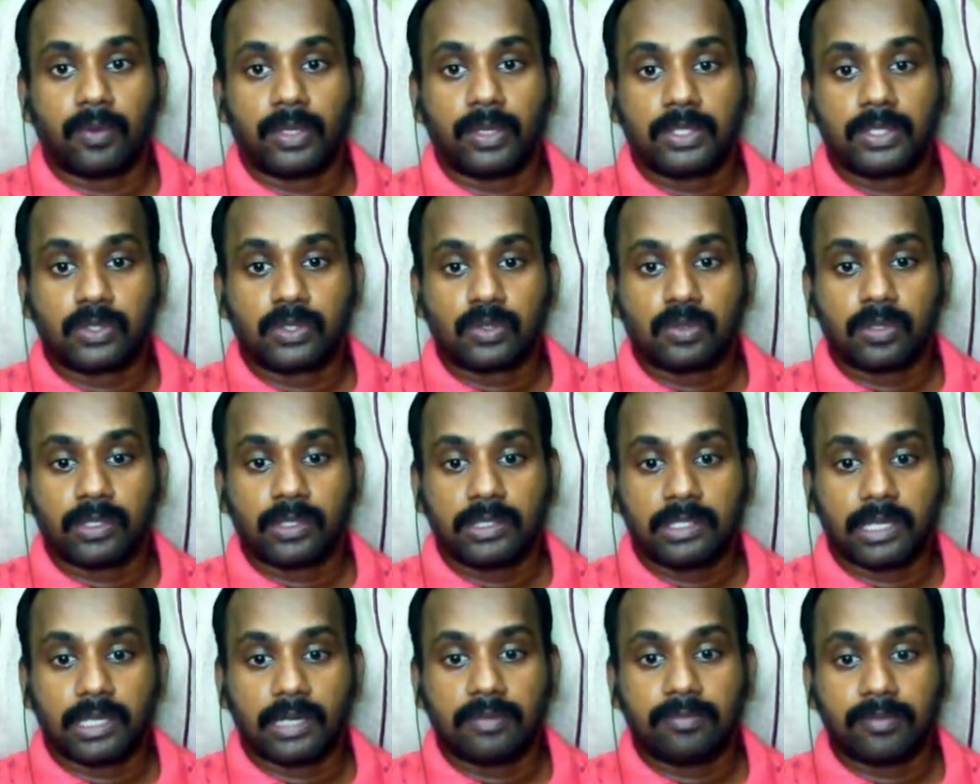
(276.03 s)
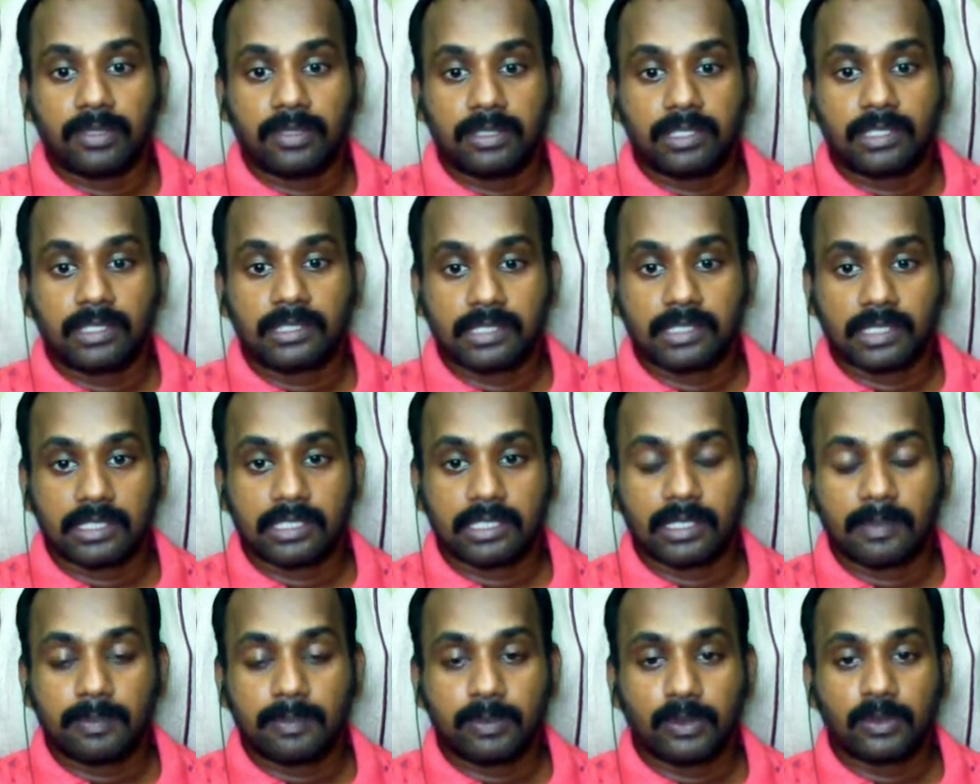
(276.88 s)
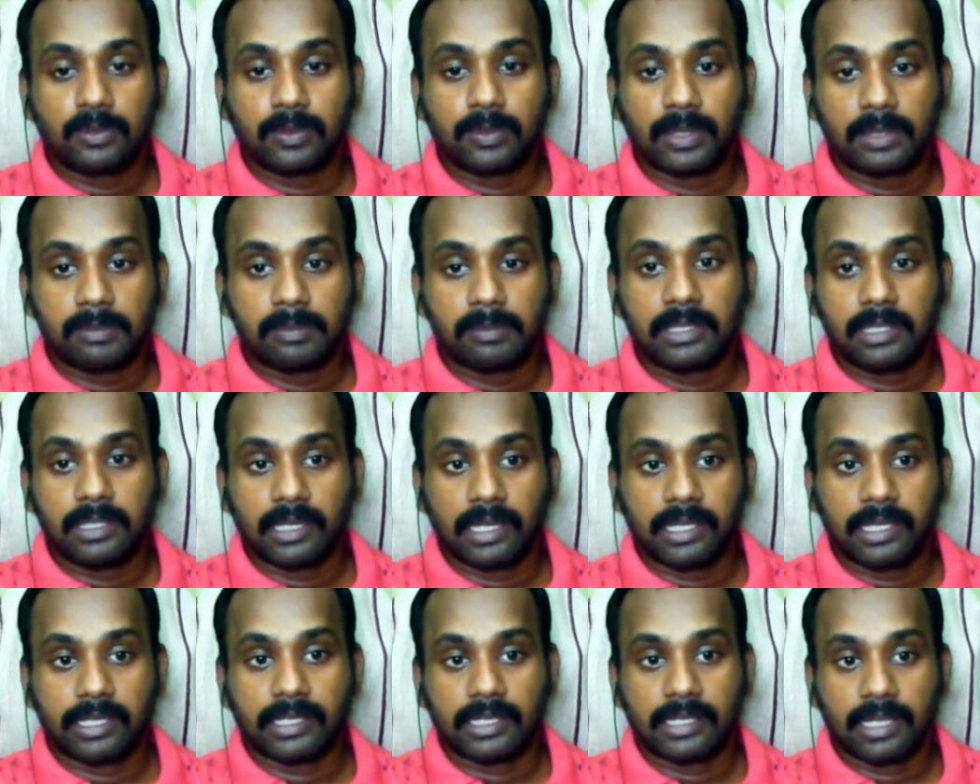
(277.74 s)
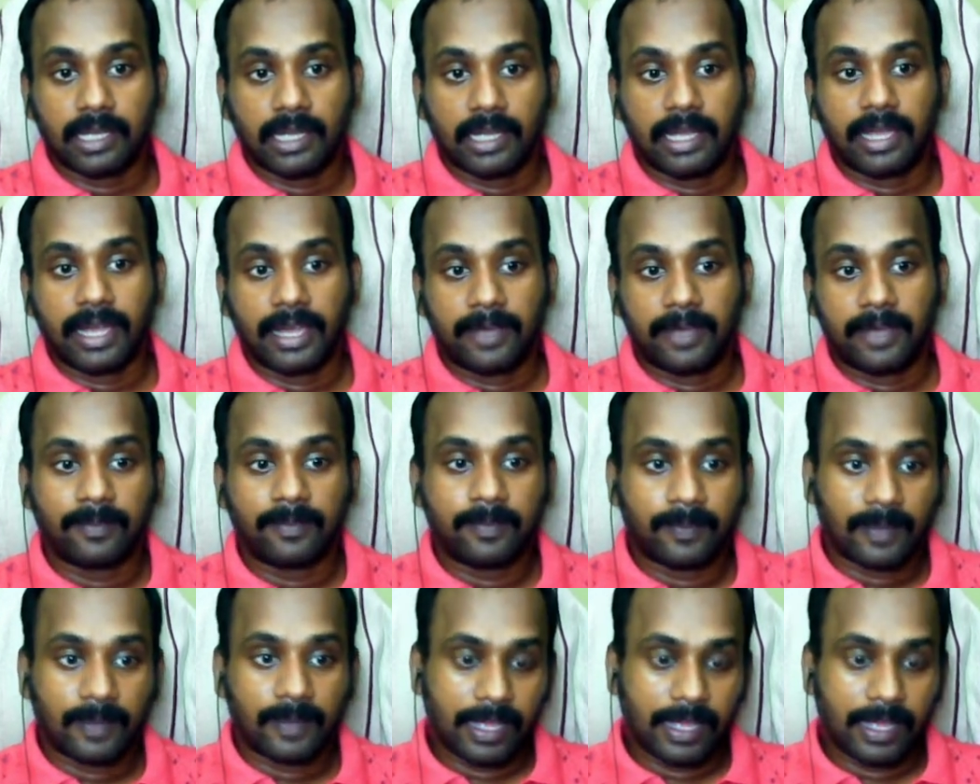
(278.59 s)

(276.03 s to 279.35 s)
Once you are done with the setup, you will be like I